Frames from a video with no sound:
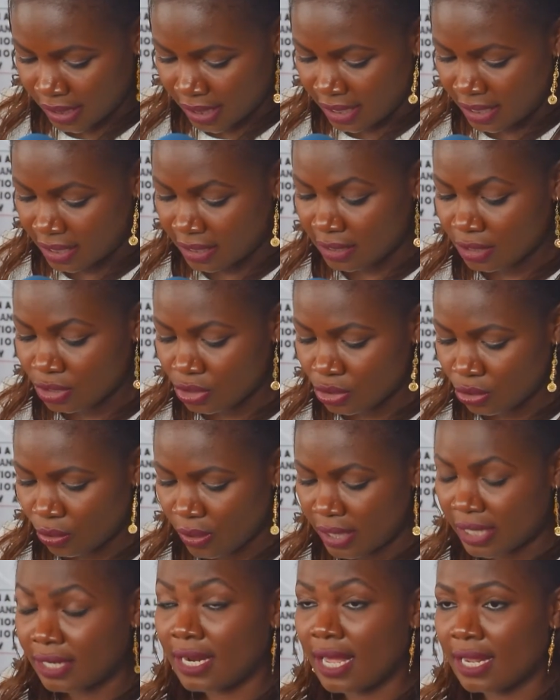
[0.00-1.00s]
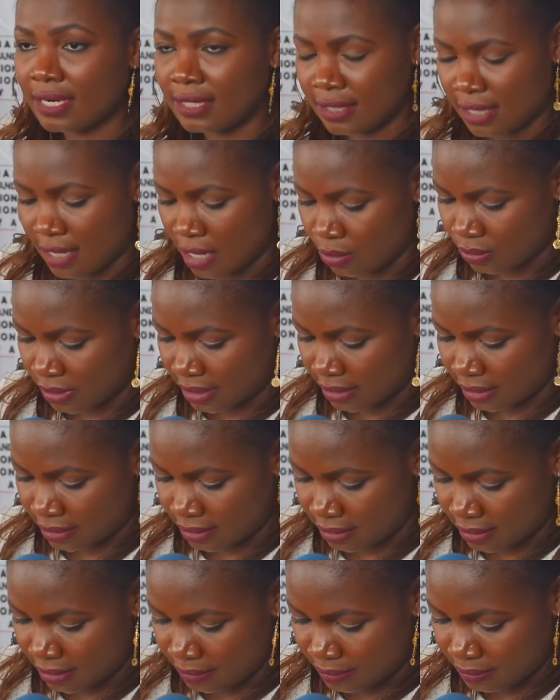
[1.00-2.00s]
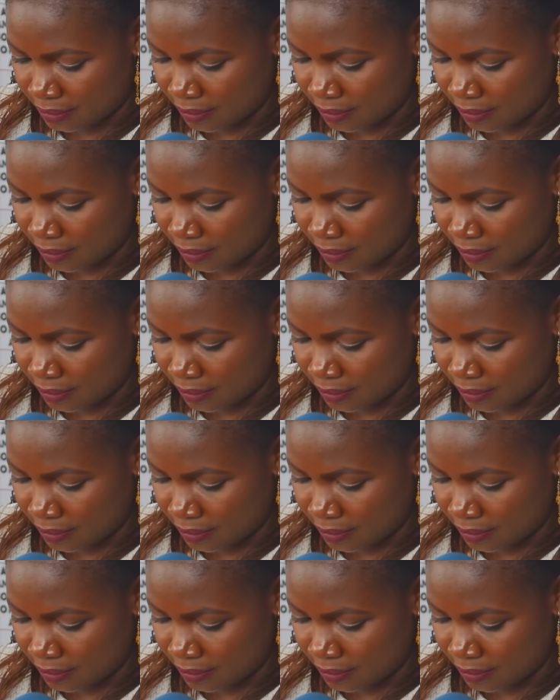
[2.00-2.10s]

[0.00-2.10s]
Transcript: Kericho, and Nandi counties.